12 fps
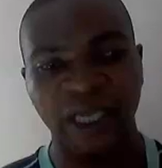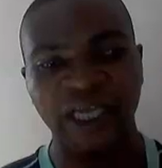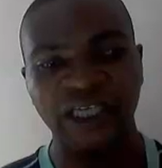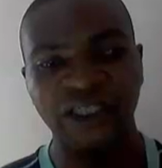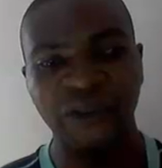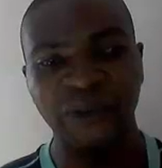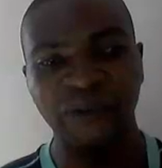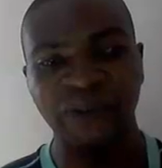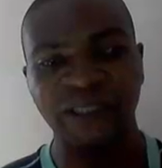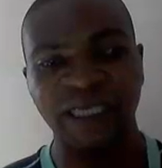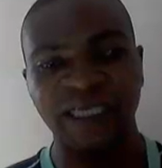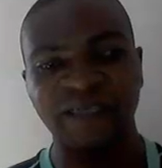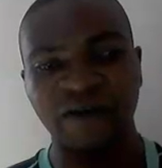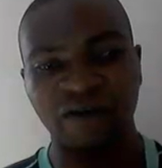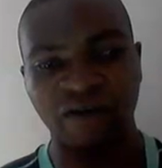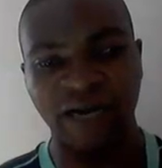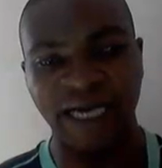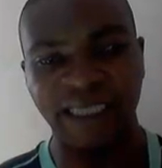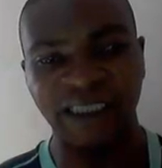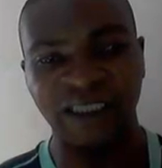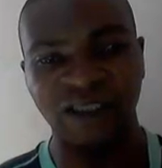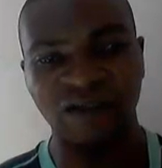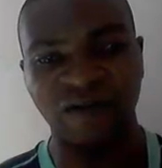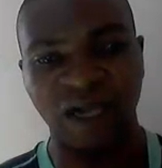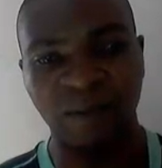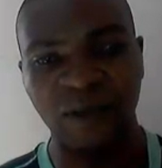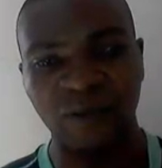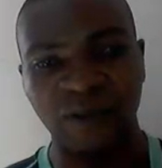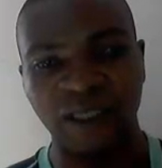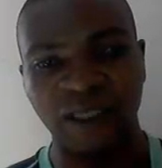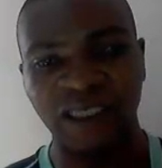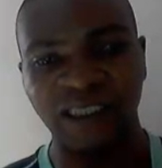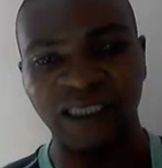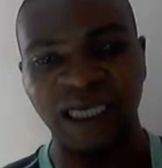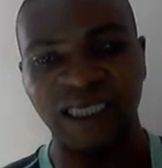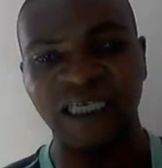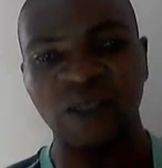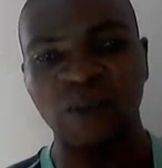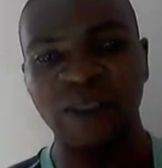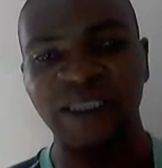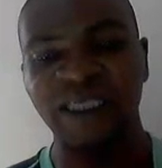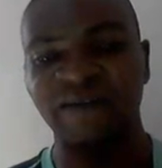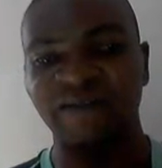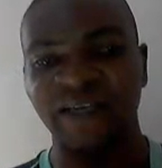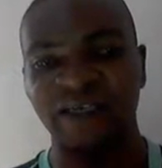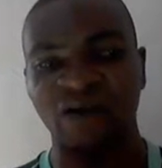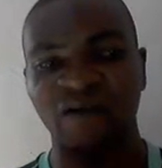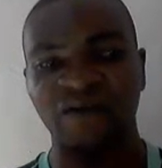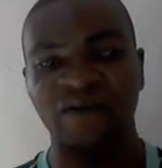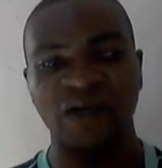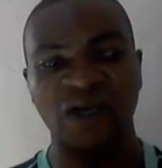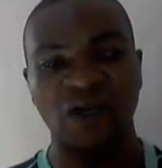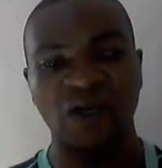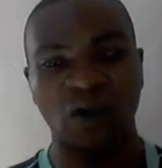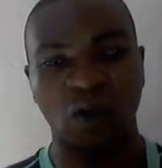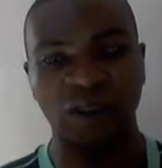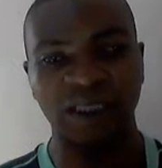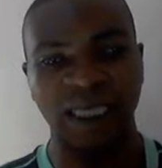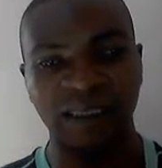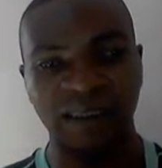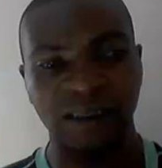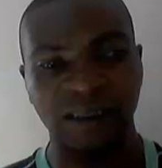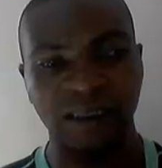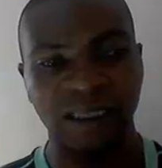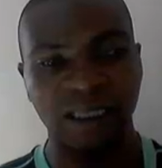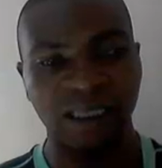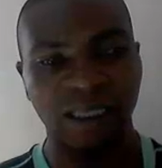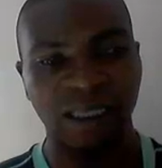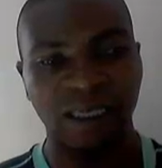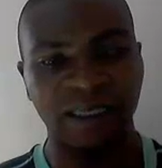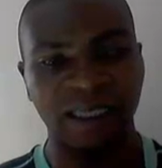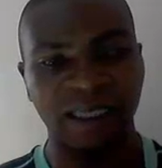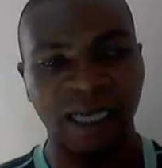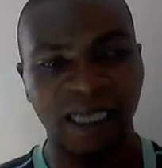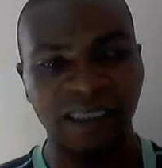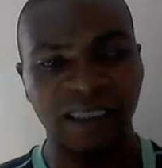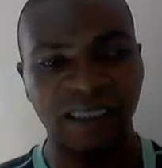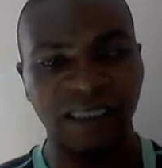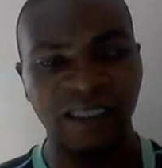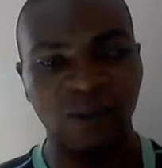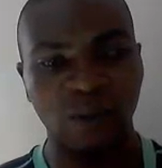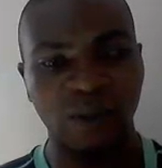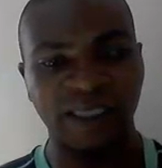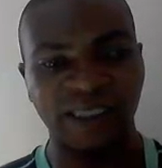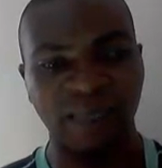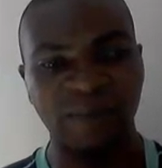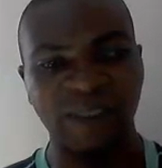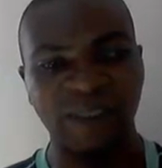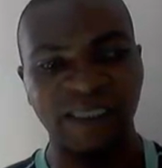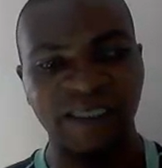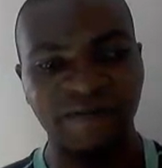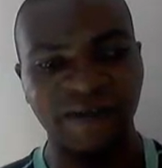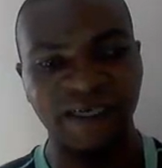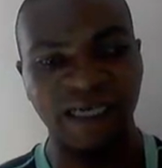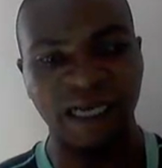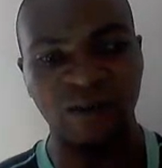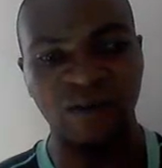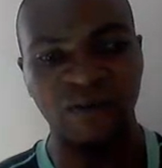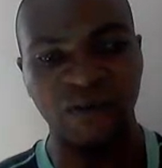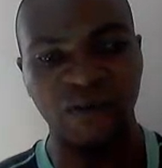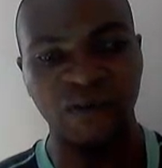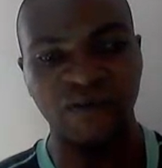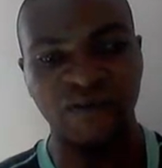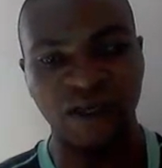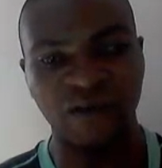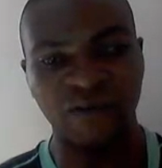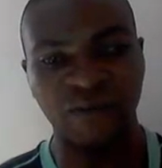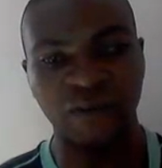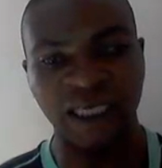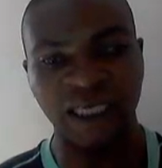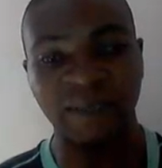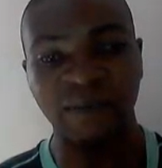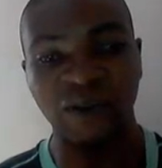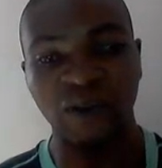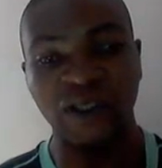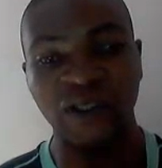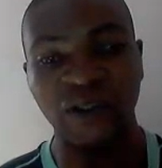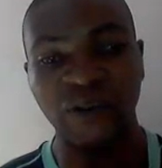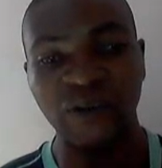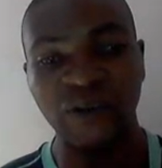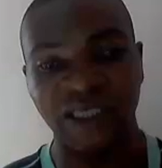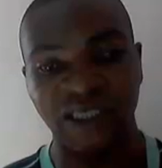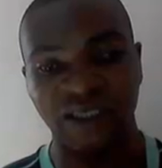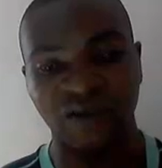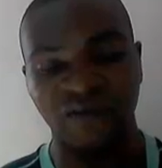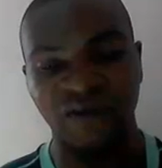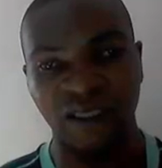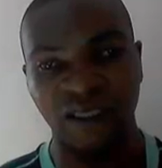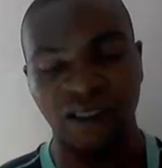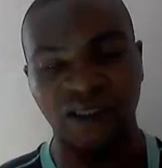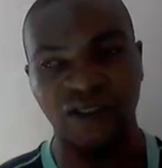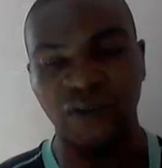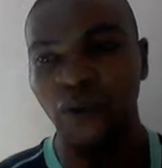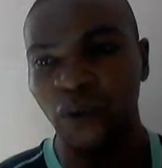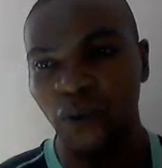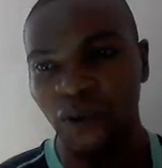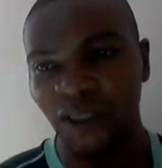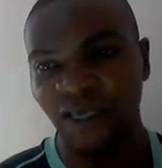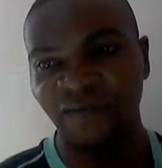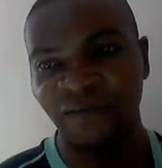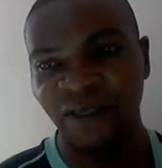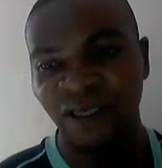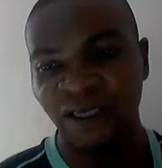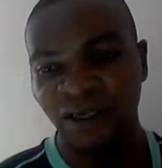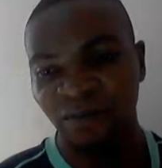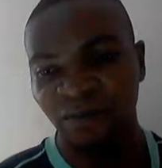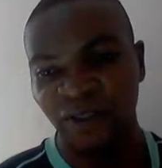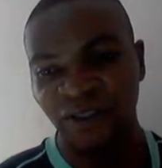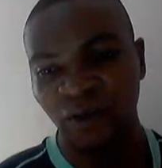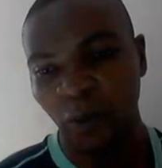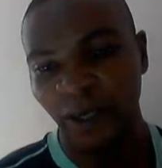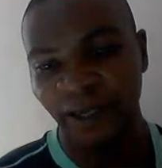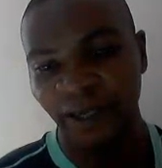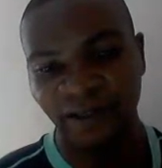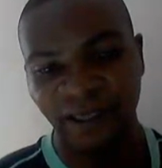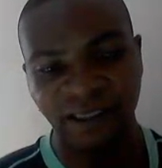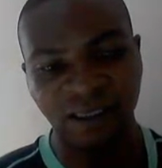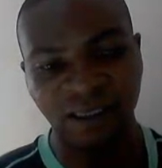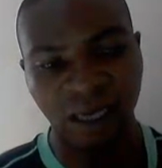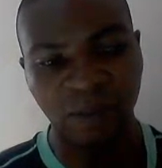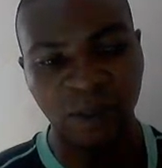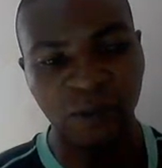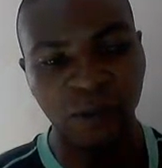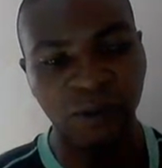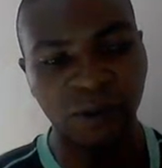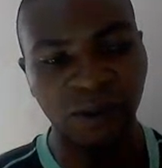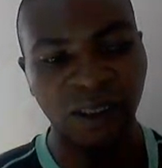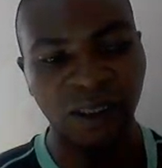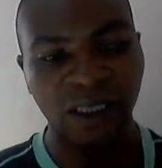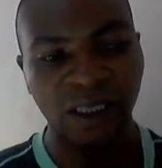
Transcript: issues in varieties of Cameroon English and the linguistic effect of contacts. And then lastly, we'll examine different Anglophone, Francophone claims on the usage of English. You would have been aware that in Cameroon,